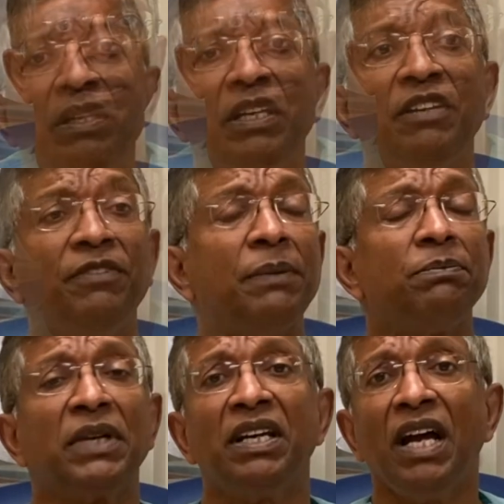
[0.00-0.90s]
If I'm
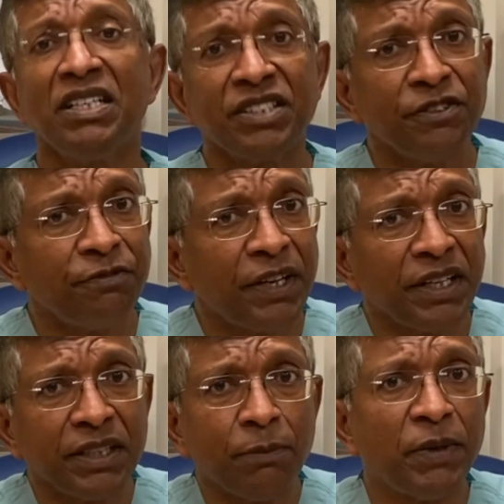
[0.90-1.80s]

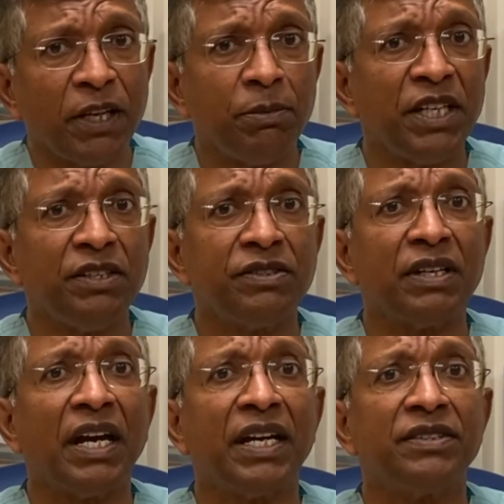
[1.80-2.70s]
classifying the babies
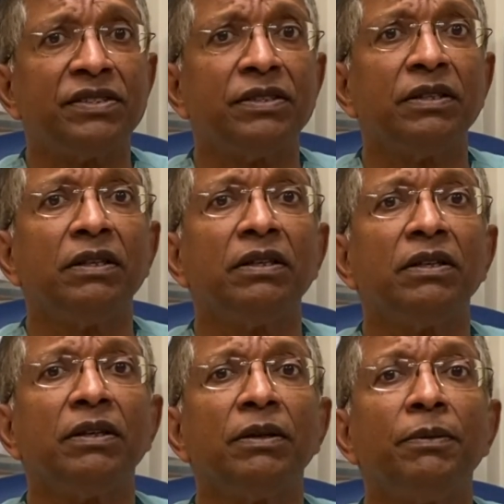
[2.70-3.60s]
as
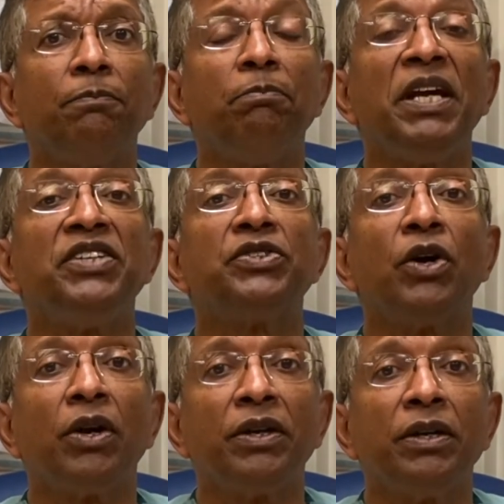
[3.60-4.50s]
based
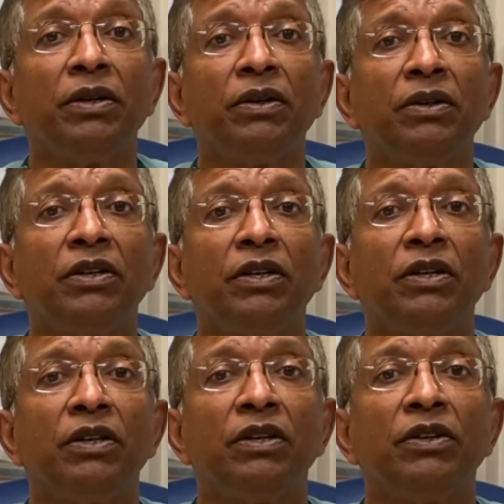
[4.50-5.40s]
on
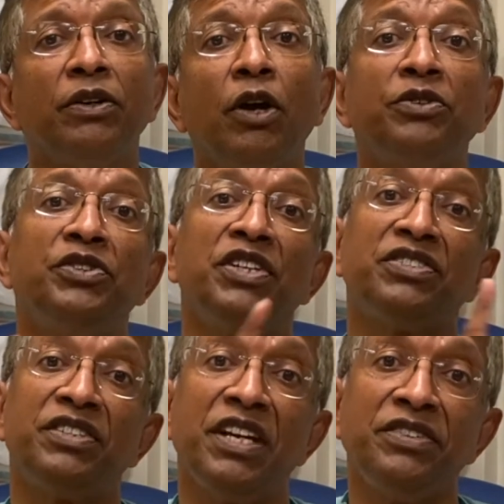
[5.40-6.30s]
not
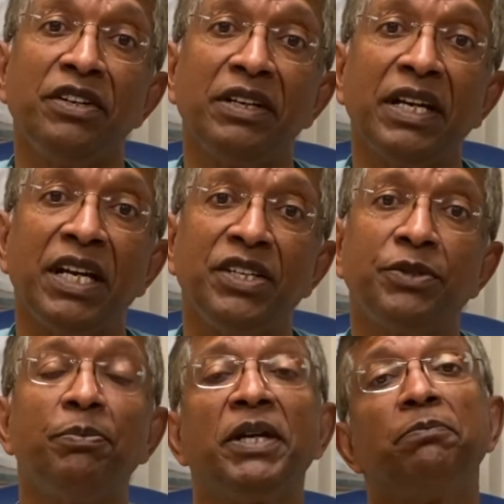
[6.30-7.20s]
gestational age,
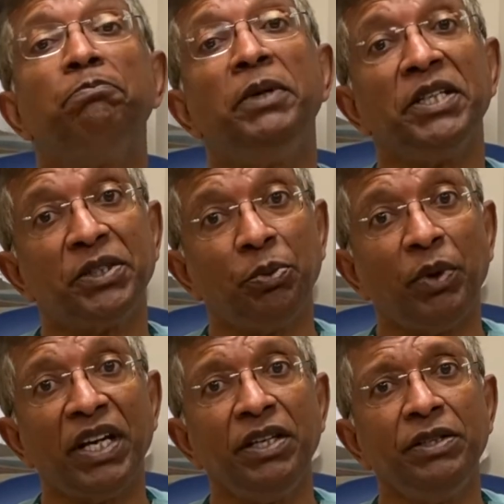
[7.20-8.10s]
but birth
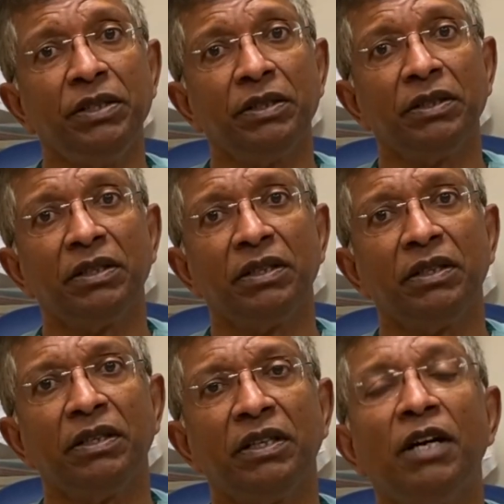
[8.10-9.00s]
weight,
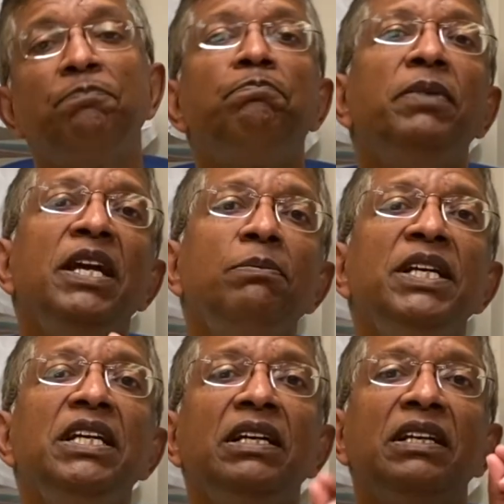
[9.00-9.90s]
a
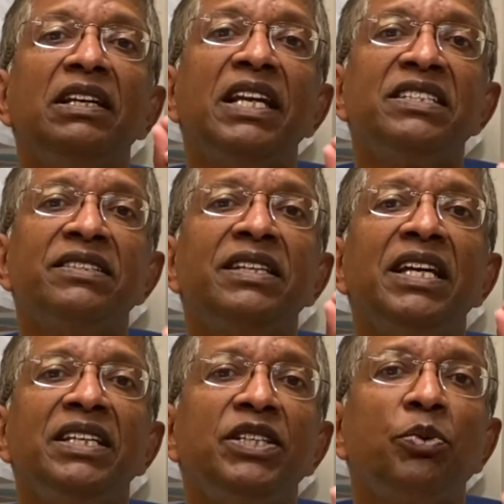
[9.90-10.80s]
baby less
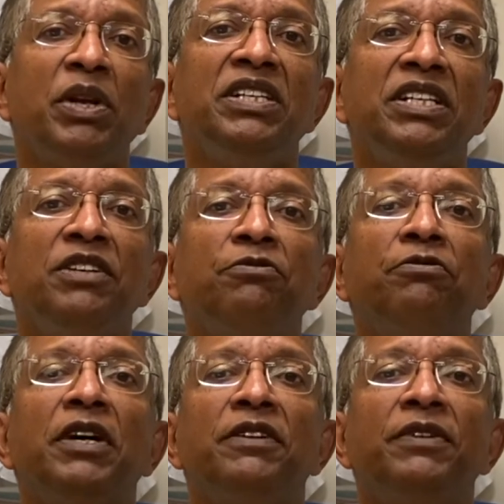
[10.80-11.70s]
than
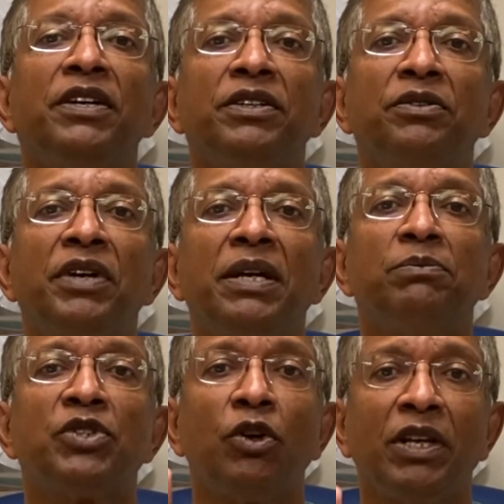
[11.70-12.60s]
2,500
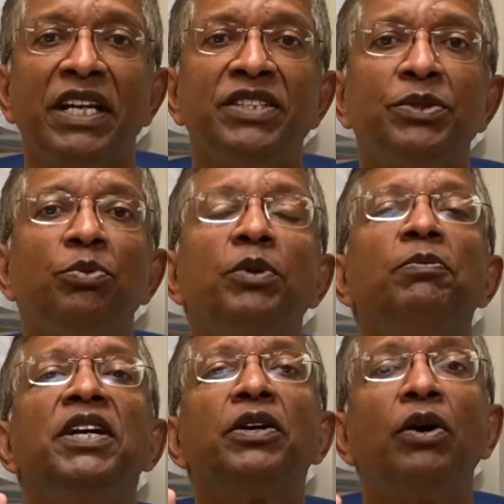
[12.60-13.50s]
grams or less would
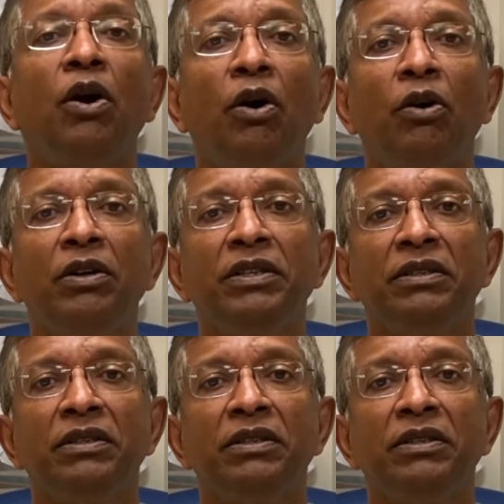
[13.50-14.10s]
be called